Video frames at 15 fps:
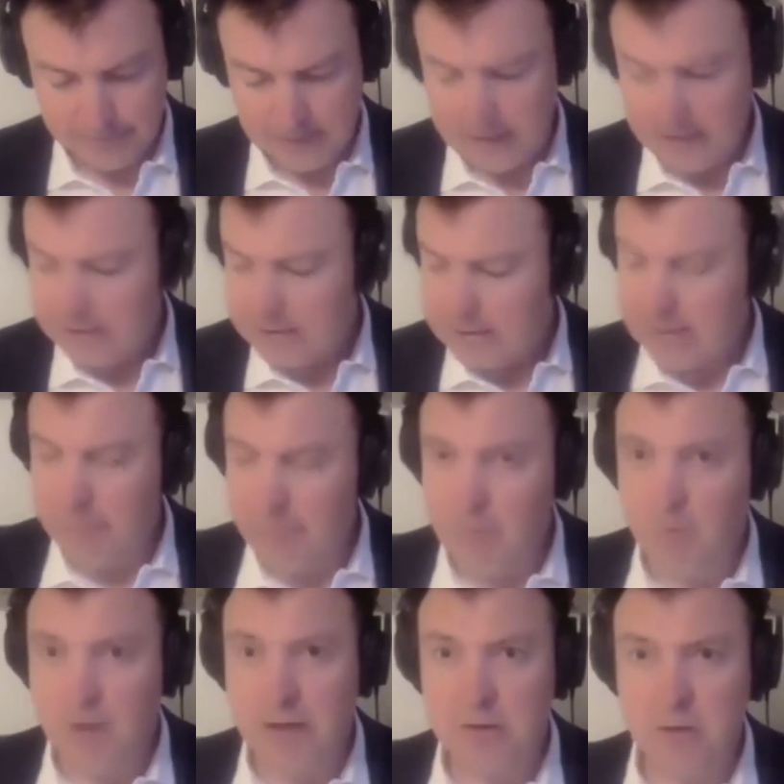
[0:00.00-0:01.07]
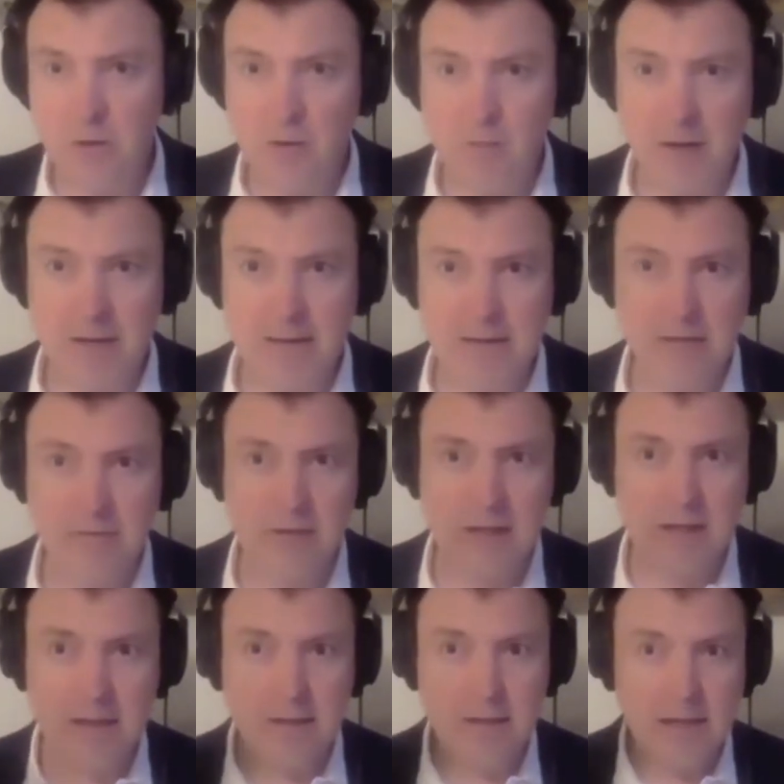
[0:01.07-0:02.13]
Some of what I talk about is covered
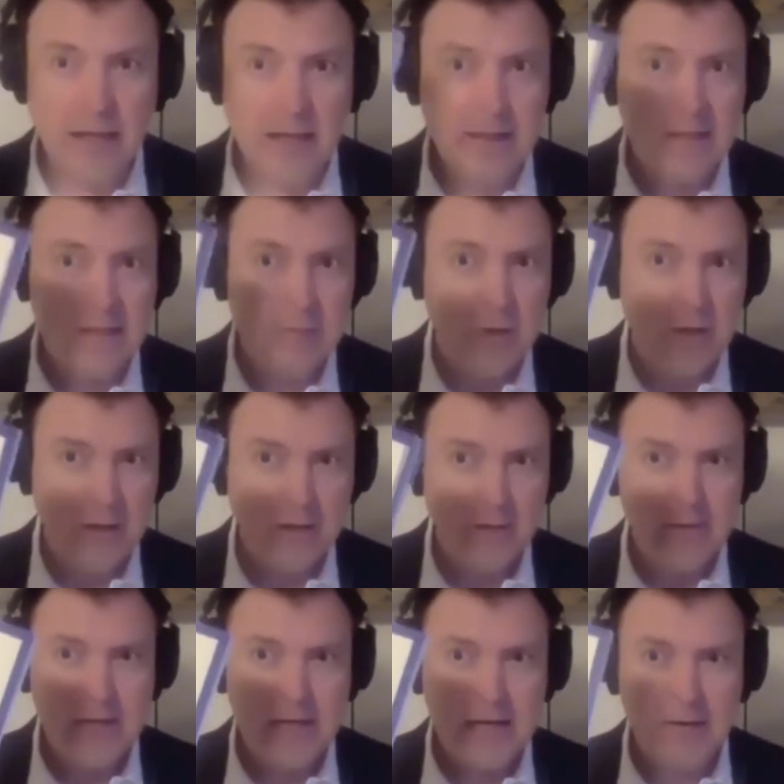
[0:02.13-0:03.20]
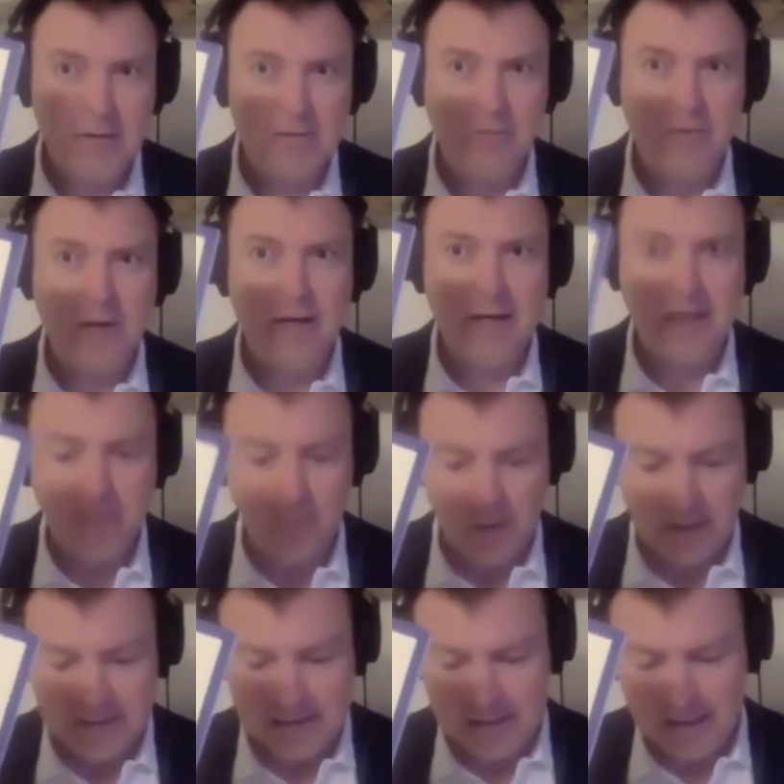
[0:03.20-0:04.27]
in this book, How to Fight
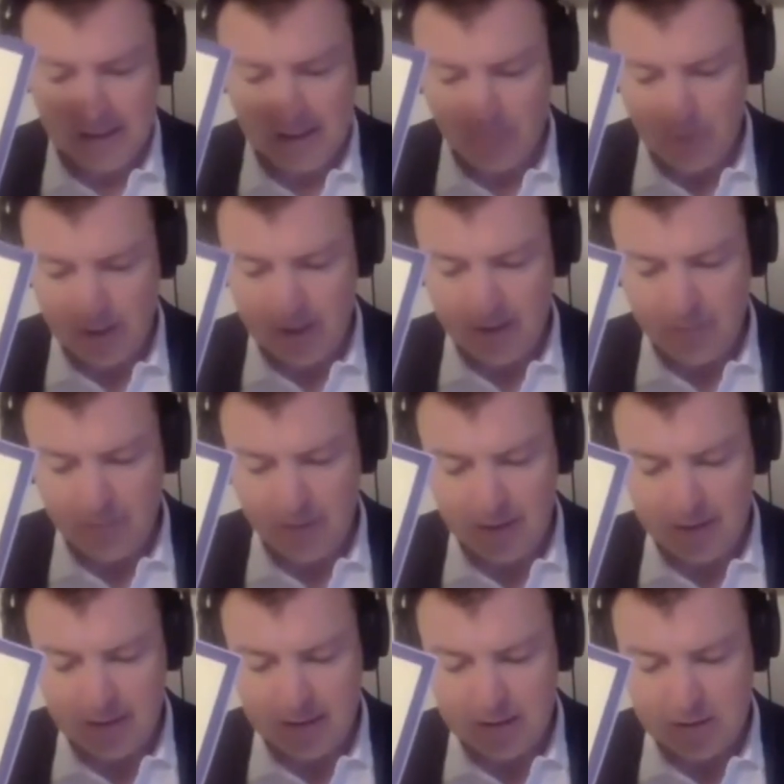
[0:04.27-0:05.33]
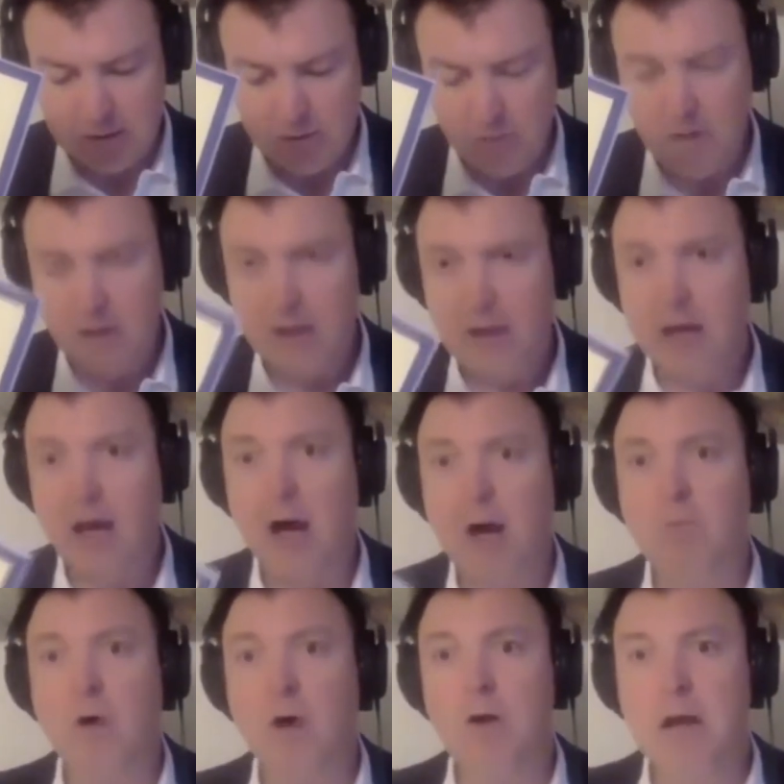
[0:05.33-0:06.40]
Inequality and Why That Fight Needs You. I
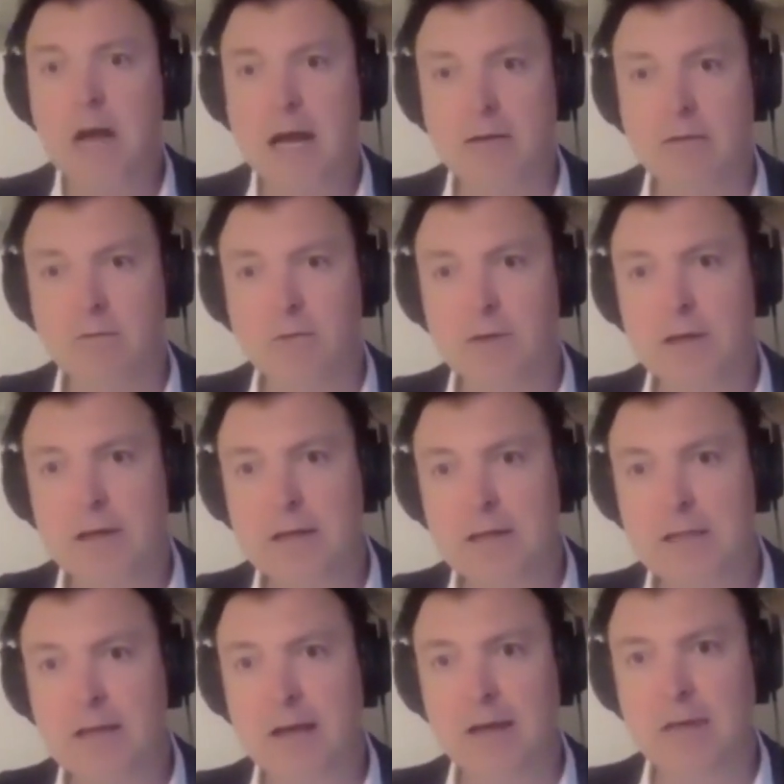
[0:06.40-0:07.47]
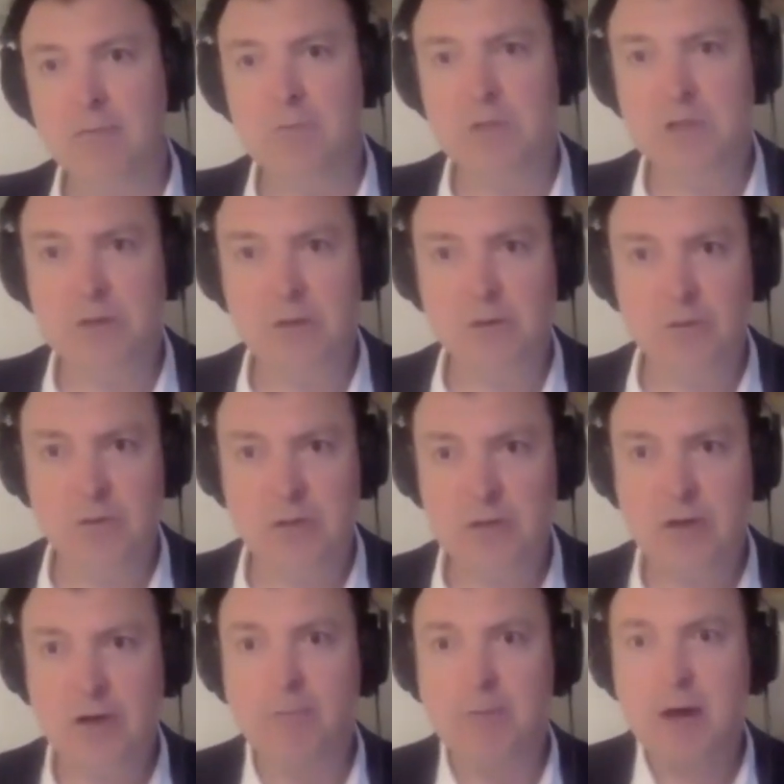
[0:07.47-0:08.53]
won't have the time to
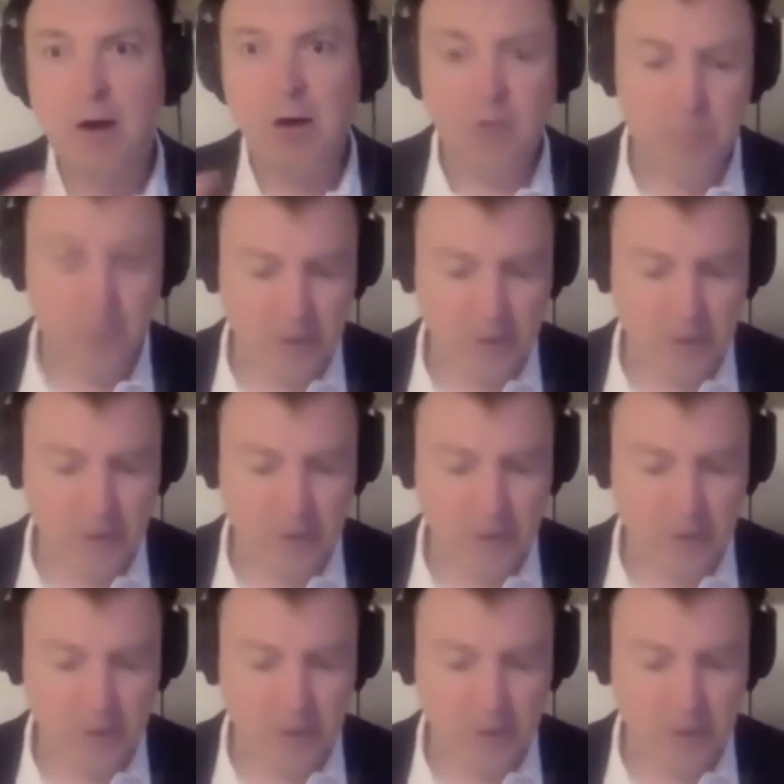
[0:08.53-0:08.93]
describe the whole book,